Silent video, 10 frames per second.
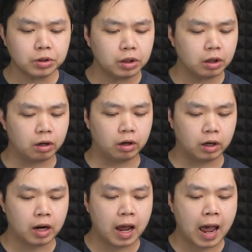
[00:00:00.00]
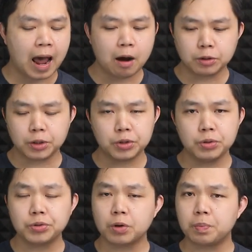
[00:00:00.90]
to learn how to
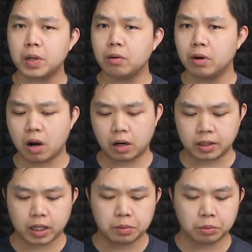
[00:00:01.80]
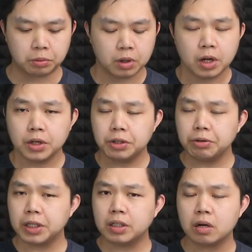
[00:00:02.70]
use a periodic table
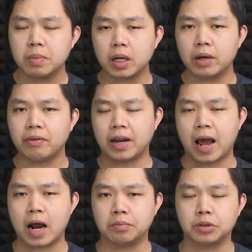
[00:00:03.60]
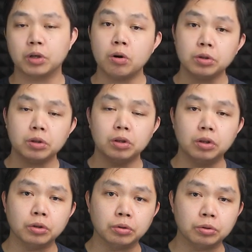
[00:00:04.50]
to determine if an atom is going to
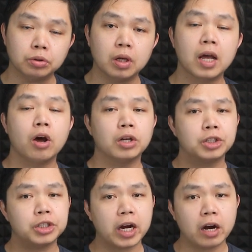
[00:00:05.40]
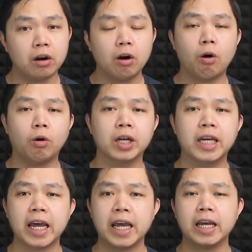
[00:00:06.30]
lose, share, or
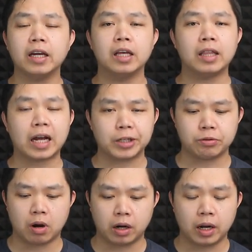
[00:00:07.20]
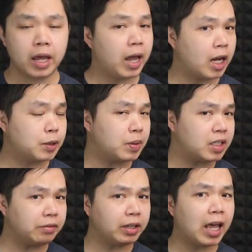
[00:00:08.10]
gain electron, and
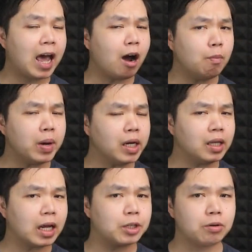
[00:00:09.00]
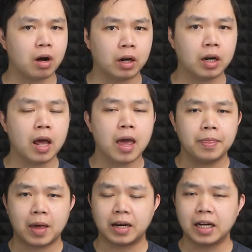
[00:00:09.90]
specifically how many electrons
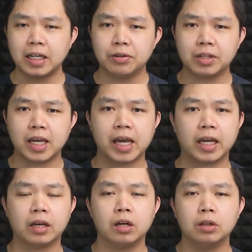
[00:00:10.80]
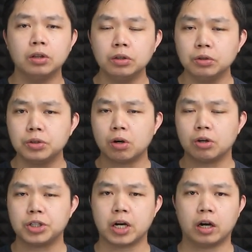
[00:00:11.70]
that they need to gain, lose,
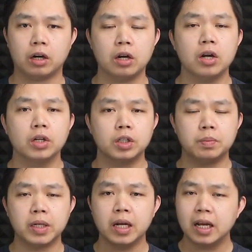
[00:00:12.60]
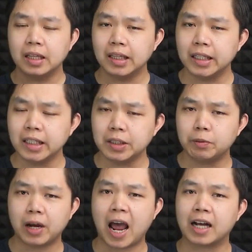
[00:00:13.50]
or share to be
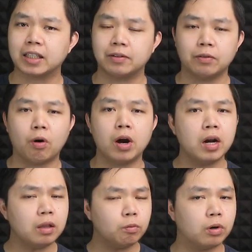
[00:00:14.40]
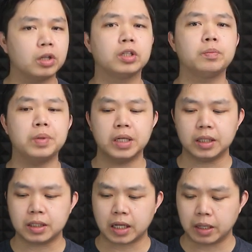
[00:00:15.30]
least reactive, or in other words, to be
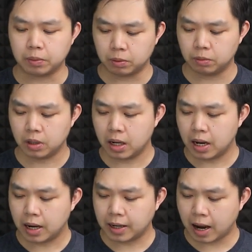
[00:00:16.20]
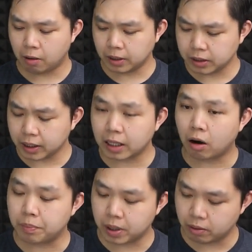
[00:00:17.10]
stable. Now let's look at
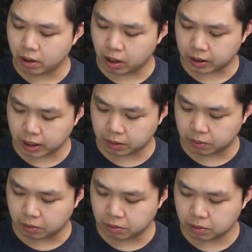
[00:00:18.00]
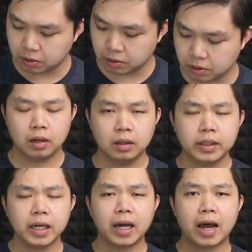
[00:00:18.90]
our periodic table.
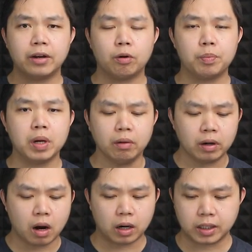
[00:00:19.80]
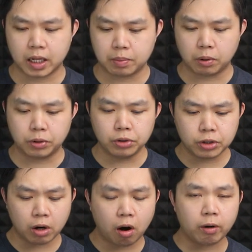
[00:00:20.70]
Looking at your periodic table, you
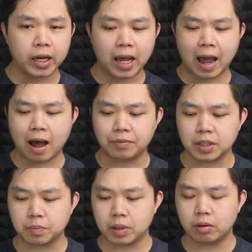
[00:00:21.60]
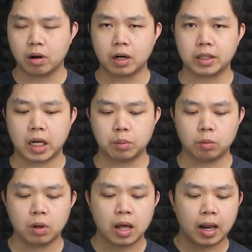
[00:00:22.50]
should already have this periodic
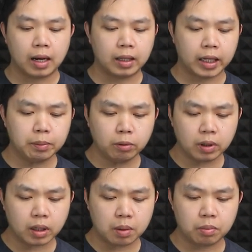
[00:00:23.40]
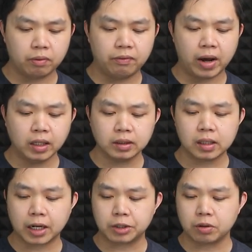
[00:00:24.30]
table label the number of valence
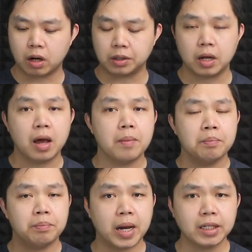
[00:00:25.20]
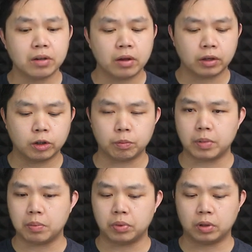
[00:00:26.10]
electrons based on the
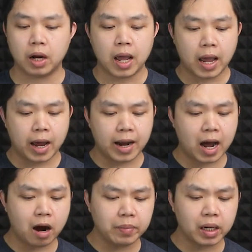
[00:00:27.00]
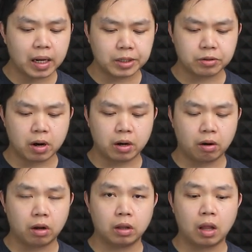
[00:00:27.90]
group number and how many electrons
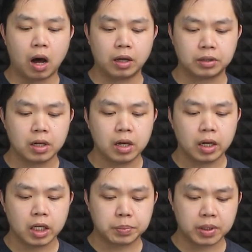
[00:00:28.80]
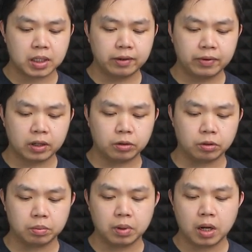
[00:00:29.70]
are lost in specific
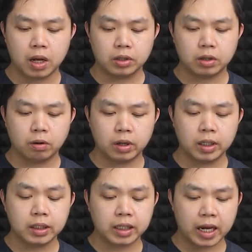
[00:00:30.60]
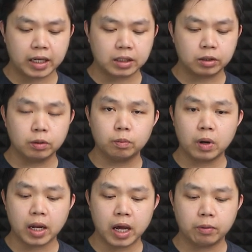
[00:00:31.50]
group. So in this case, group
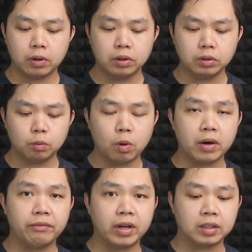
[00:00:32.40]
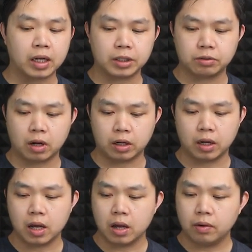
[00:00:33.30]
1A would lose 1 valence electron
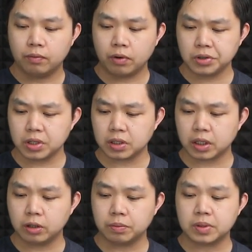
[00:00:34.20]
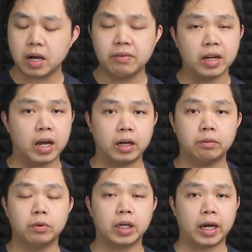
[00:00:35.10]
versus in group 7A
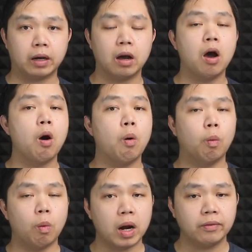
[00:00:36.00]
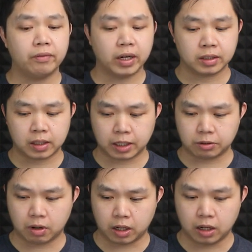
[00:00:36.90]
would gain 1 valence
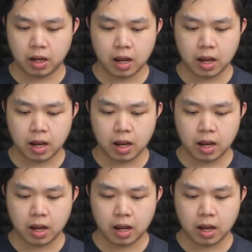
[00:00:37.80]
electron.